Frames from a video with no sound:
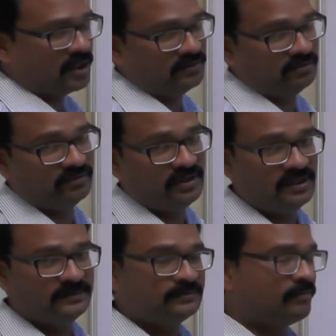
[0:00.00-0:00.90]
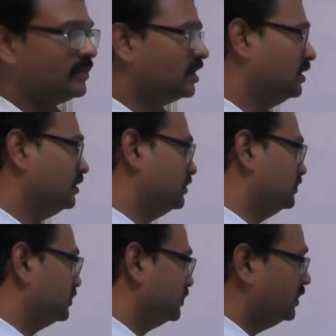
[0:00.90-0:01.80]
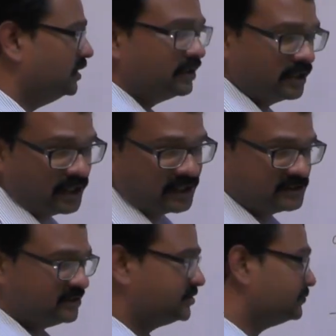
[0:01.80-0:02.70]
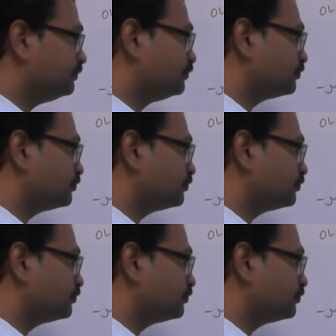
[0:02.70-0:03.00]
half of the real axis.